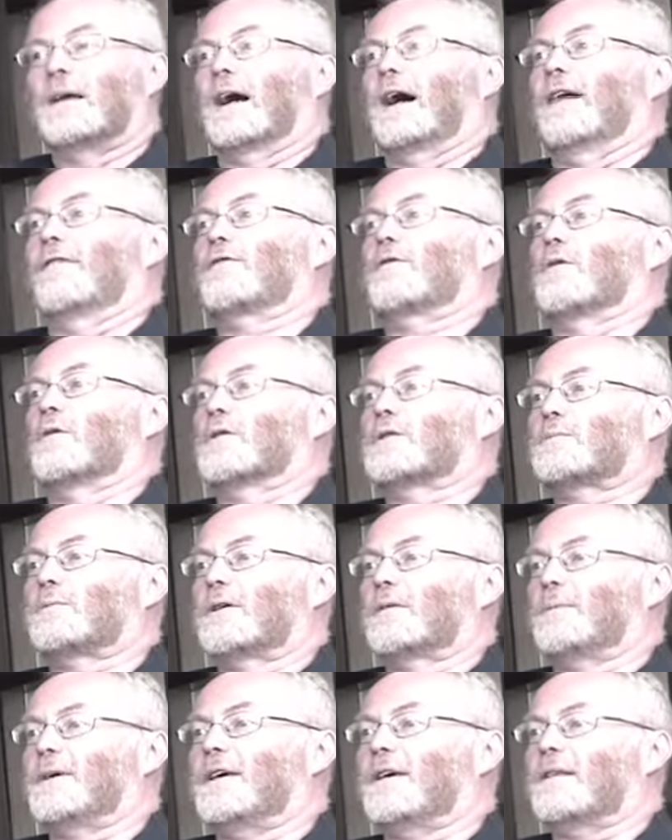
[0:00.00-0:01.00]
of course,
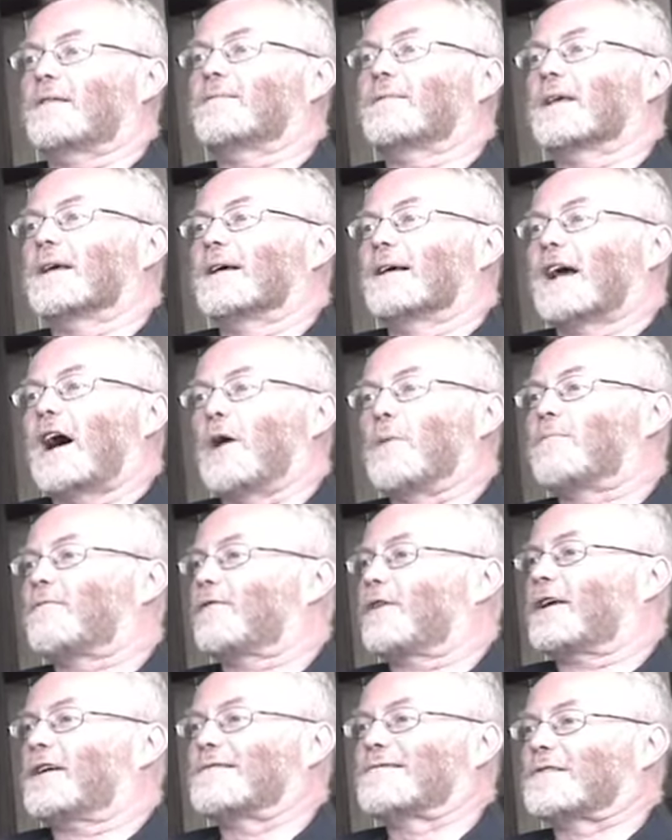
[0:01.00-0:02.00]
we'll be
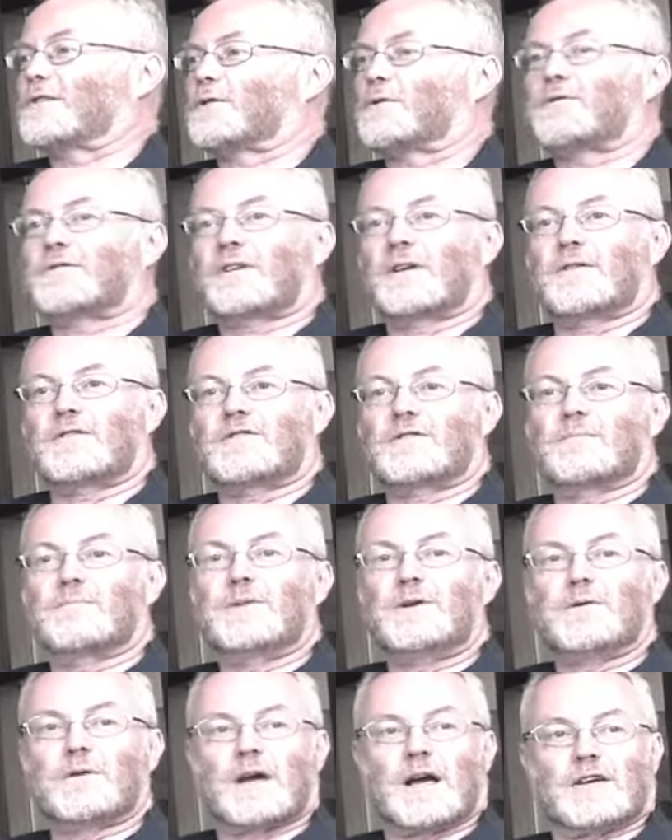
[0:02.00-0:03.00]
hopefully introducing some
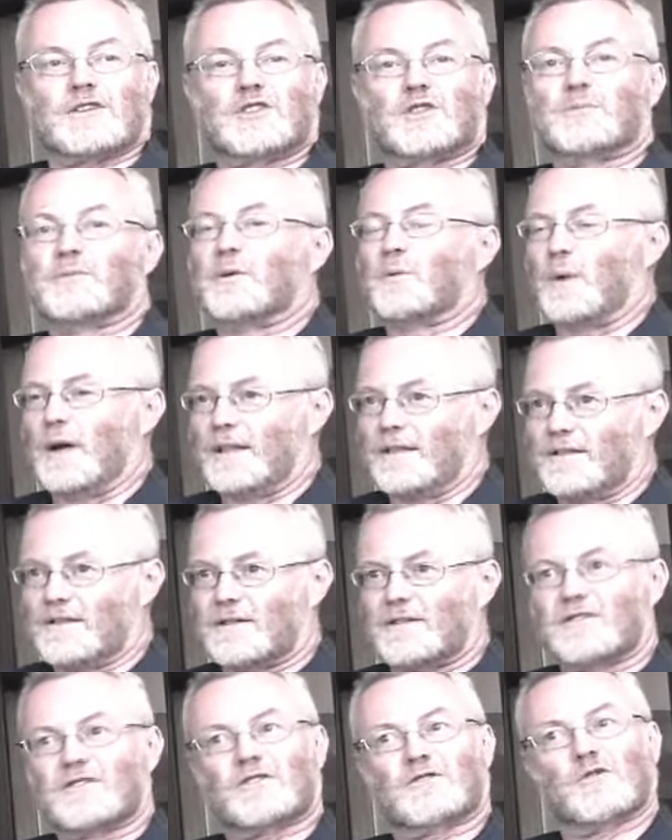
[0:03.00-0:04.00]
new customer
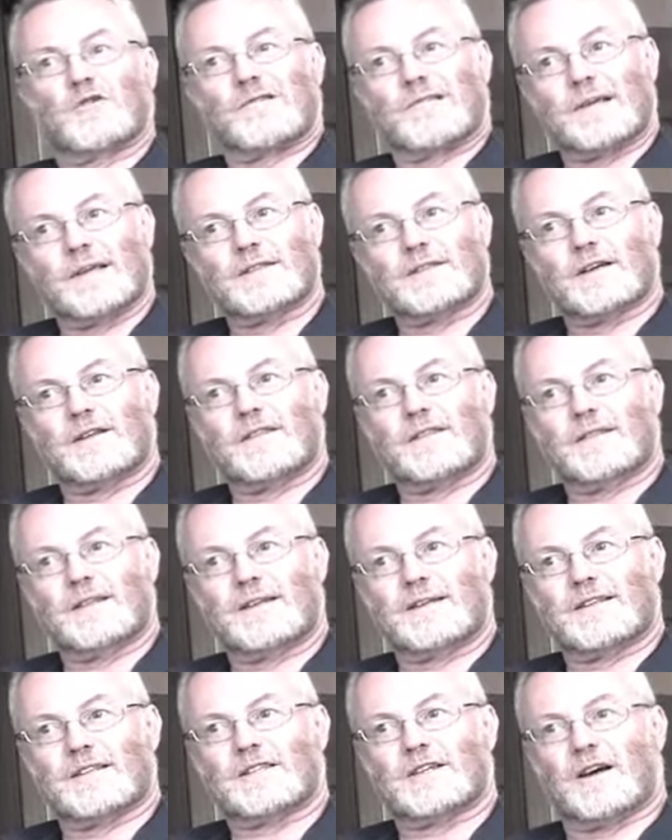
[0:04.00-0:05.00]
wins and stories
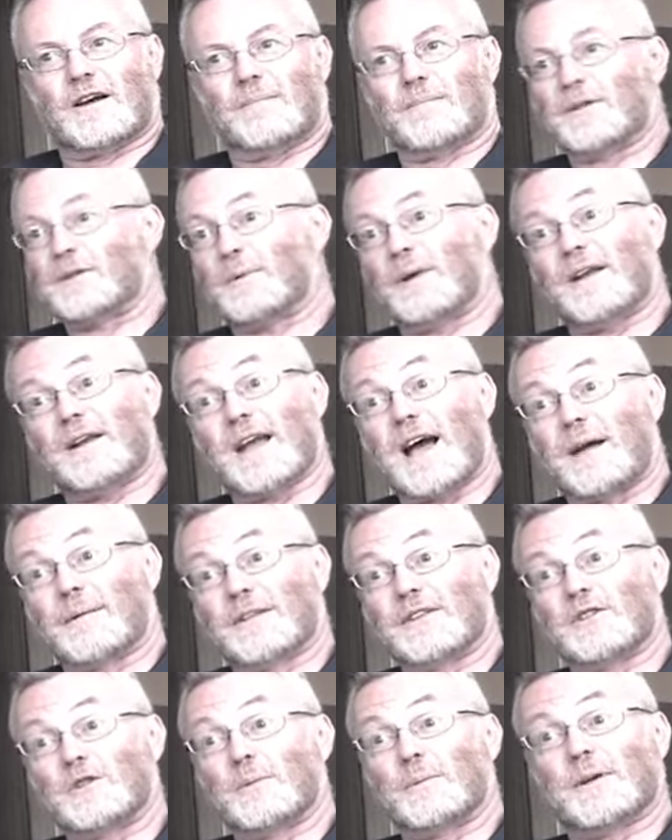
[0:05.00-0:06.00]
in the time between now
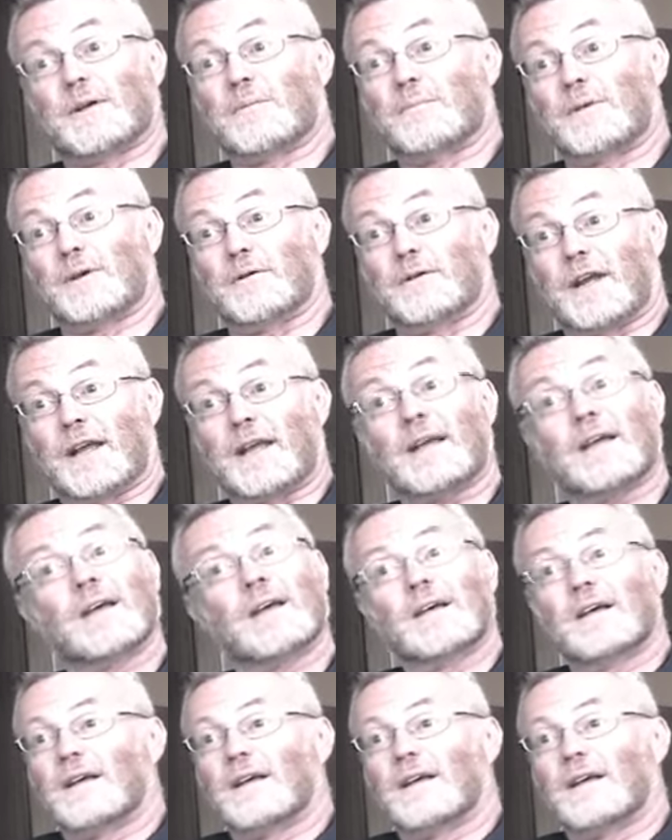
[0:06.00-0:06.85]
and supercomputing.